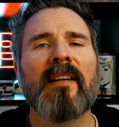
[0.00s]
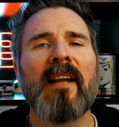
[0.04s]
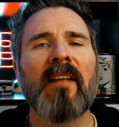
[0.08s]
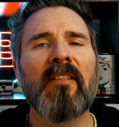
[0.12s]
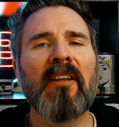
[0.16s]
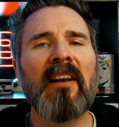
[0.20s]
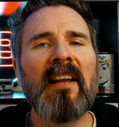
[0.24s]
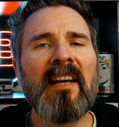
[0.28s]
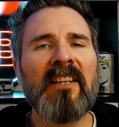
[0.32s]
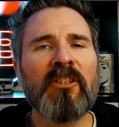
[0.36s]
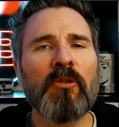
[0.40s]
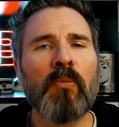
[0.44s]
Now
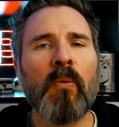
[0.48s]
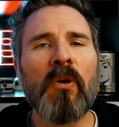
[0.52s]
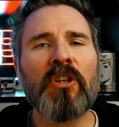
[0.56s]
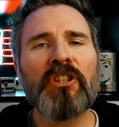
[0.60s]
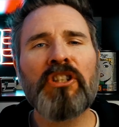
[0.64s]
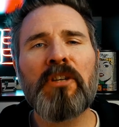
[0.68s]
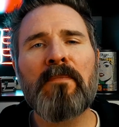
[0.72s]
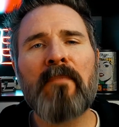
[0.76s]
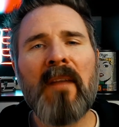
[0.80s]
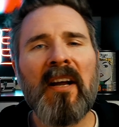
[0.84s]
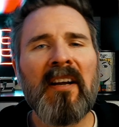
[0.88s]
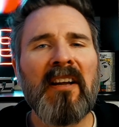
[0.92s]
the last
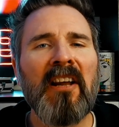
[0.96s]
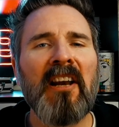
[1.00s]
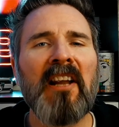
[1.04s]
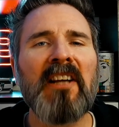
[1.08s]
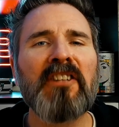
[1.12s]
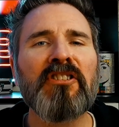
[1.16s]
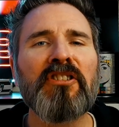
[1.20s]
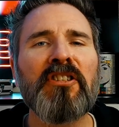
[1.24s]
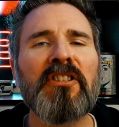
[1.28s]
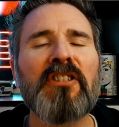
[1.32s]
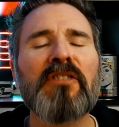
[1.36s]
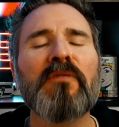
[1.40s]
watch in my
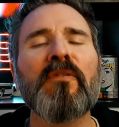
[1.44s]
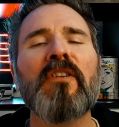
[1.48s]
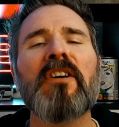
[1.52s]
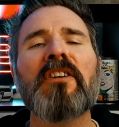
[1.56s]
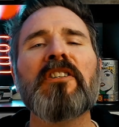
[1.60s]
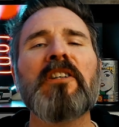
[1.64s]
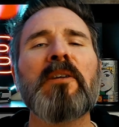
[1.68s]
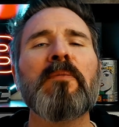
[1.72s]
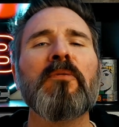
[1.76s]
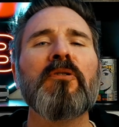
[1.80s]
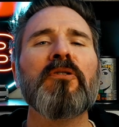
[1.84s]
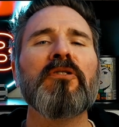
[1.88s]
collection, as far
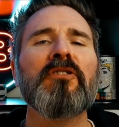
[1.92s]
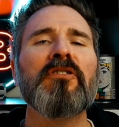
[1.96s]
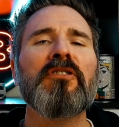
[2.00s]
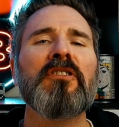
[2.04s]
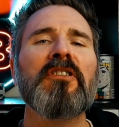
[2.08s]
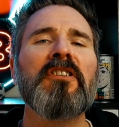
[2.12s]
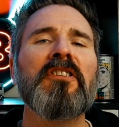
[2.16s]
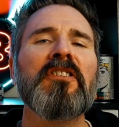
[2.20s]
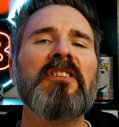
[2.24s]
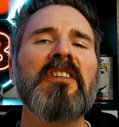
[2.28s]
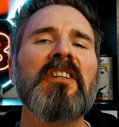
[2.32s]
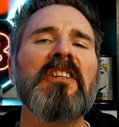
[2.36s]
as I'm
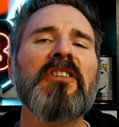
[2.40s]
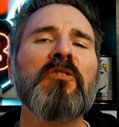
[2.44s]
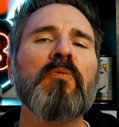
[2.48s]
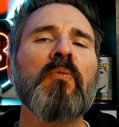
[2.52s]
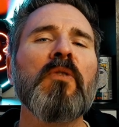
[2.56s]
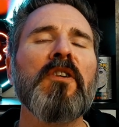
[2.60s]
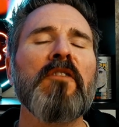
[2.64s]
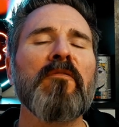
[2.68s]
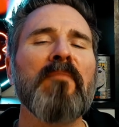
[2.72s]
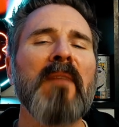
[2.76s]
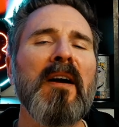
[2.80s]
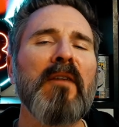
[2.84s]
concerned, is
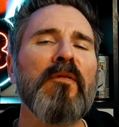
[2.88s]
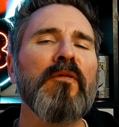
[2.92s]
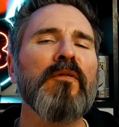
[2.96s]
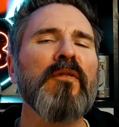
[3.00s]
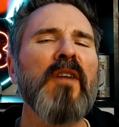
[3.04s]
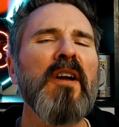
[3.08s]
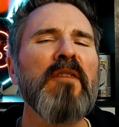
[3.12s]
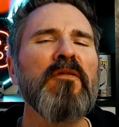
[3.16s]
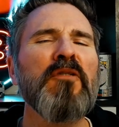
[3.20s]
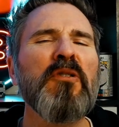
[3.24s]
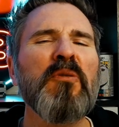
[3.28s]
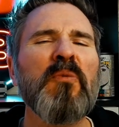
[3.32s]
one of my
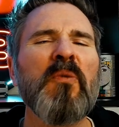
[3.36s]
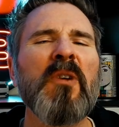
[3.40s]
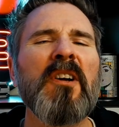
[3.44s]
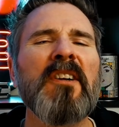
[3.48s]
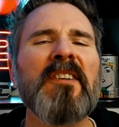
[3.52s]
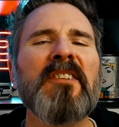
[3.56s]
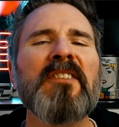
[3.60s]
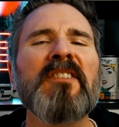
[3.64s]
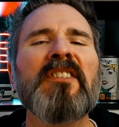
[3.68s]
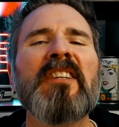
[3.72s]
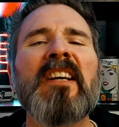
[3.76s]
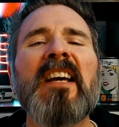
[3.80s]
favorite
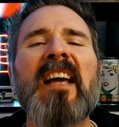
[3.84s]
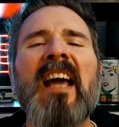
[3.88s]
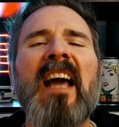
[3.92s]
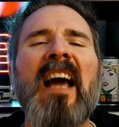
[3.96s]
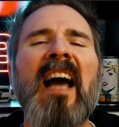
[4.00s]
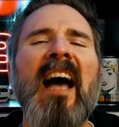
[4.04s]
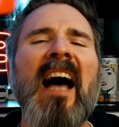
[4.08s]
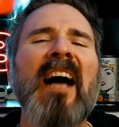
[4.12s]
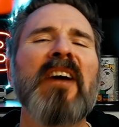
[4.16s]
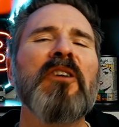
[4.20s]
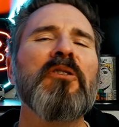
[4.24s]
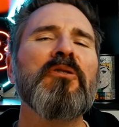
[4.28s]
ones.
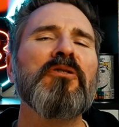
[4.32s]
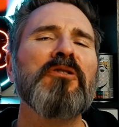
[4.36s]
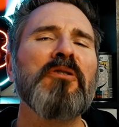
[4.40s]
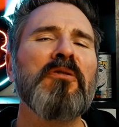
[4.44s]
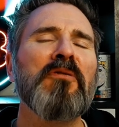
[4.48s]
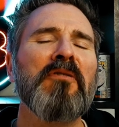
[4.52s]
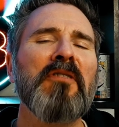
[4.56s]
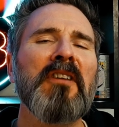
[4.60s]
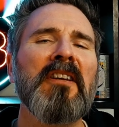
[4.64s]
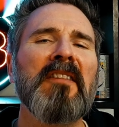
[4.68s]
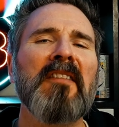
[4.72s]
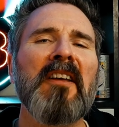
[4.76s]
I also
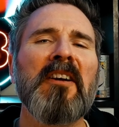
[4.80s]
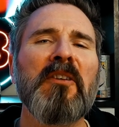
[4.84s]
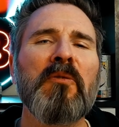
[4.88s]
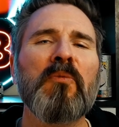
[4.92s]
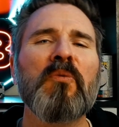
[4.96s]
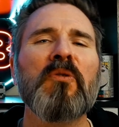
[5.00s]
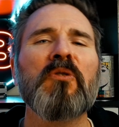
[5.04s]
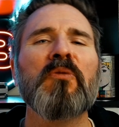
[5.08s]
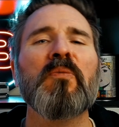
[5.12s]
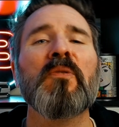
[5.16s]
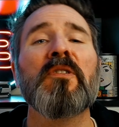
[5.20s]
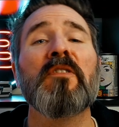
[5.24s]
think that it
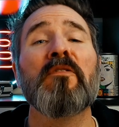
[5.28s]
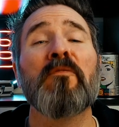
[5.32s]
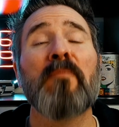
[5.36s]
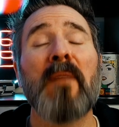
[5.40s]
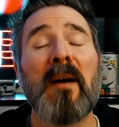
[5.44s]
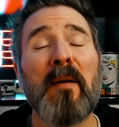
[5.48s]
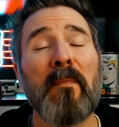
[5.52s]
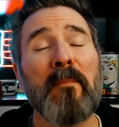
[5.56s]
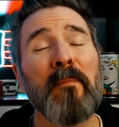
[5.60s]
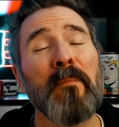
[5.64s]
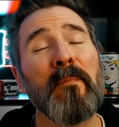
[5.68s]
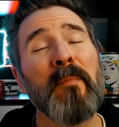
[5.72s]
was one of
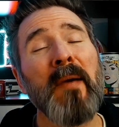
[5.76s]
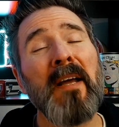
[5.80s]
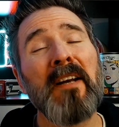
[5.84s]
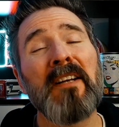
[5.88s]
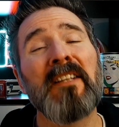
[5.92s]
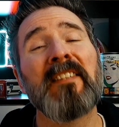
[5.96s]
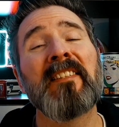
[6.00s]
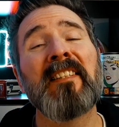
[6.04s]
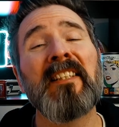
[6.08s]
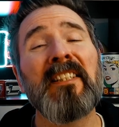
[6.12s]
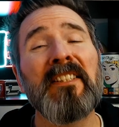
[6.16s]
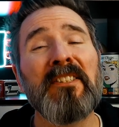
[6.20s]
my
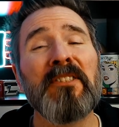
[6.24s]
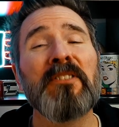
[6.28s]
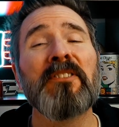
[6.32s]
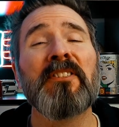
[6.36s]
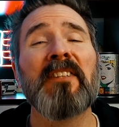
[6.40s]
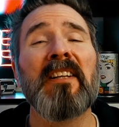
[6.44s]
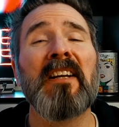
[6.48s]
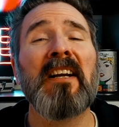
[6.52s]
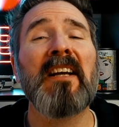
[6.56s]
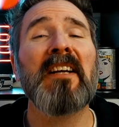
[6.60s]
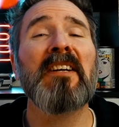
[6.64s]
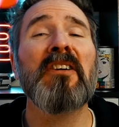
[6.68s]
better deals
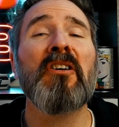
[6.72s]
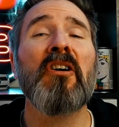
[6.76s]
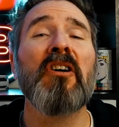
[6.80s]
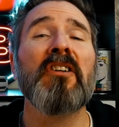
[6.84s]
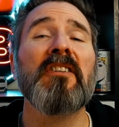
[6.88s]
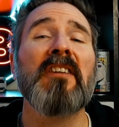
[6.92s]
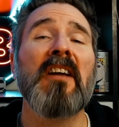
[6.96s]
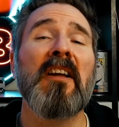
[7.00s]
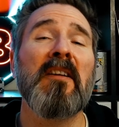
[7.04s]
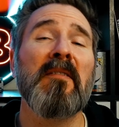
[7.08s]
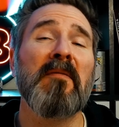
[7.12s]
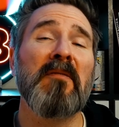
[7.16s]
that I
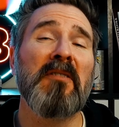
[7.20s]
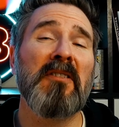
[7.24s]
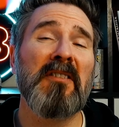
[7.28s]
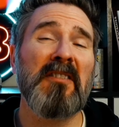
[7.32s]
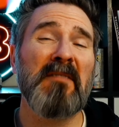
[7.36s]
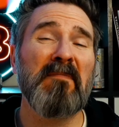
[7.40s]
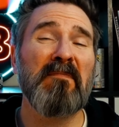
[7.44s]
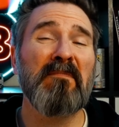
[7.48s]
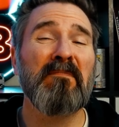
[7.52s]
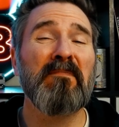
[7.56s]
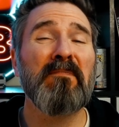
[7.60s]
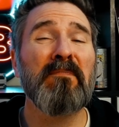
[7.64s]
got,
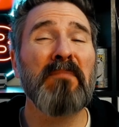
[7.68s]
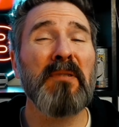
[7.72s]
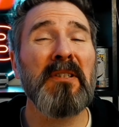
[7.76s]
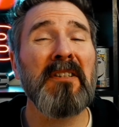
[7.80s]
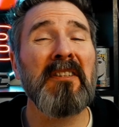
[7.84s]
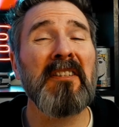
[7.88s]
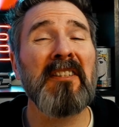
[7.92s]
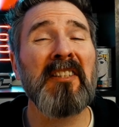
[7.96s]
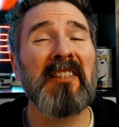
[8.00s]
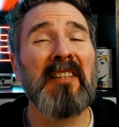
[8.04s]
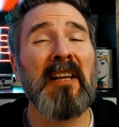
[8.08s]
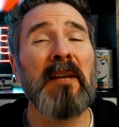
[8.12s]
but
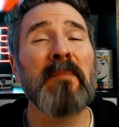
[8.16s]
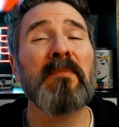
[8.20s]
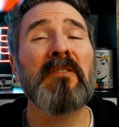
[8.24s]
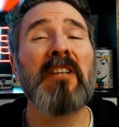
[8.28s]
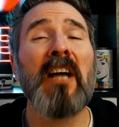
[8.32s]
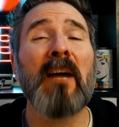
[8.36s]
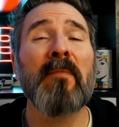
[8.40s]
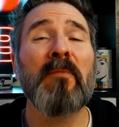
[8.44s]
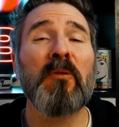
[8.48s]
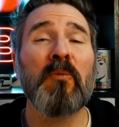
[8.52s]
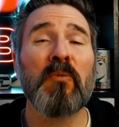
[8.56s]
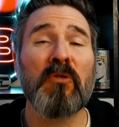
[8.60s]
at the same
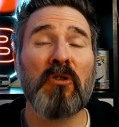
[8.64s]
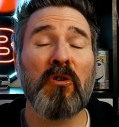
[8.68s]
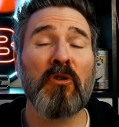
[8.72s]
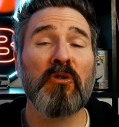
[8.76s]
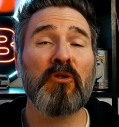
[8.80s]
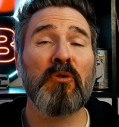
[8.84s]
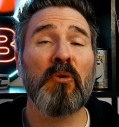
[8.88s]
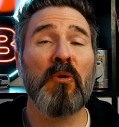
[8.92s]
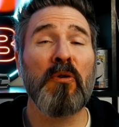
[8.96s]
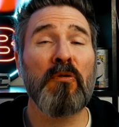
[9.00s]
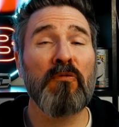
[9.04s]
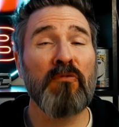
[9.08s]
time it was
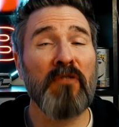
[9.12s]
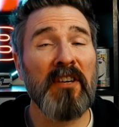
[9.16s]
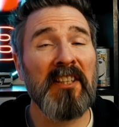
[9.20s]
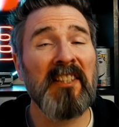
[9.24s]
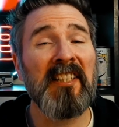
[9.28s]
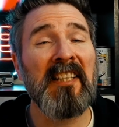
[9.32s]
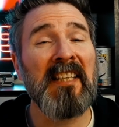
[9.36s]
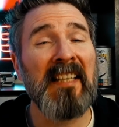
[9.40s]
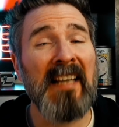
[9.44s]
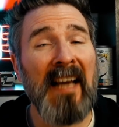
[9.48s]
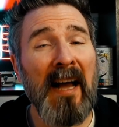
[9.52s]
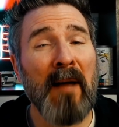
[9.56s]
also a
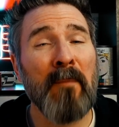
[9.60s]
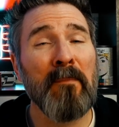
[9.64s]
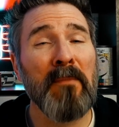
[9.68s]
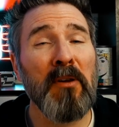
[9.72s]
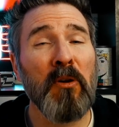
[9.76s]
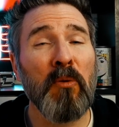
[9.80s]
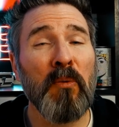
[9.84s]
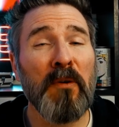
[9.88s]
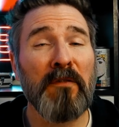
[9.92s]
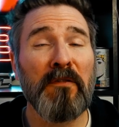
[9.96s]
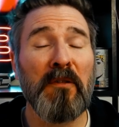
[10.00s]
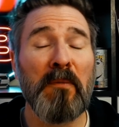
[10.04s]
risky
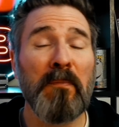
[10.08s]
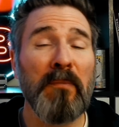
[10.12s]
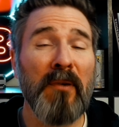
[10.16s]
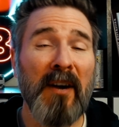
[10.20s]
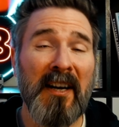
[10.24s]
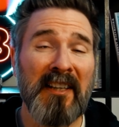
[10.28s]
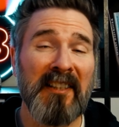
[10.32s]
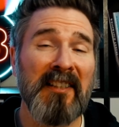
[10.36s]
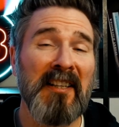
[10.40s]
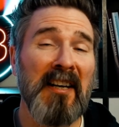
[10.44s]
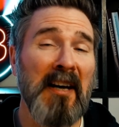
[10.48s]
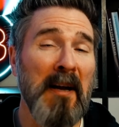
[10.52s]
gamble with the
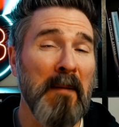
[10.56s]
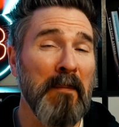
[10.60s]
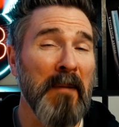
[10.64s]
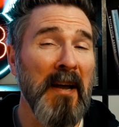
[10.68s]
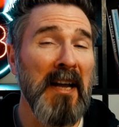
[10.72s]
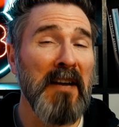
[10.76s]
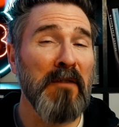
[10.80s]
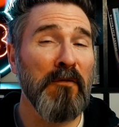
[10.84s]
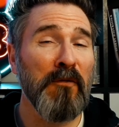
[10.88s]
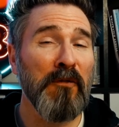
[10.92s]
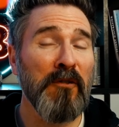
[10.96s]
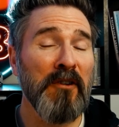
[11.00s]
price that I
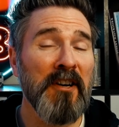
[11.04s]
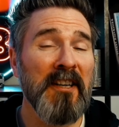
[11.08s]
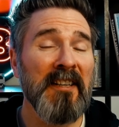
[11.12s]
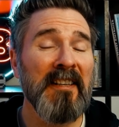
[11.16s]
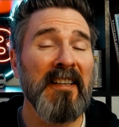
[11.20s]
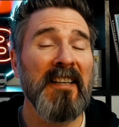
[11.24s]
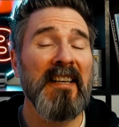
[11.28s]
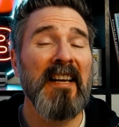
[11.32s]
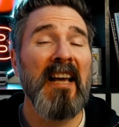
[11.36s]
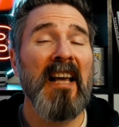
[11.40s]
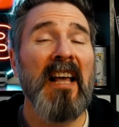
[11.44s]
paid for it.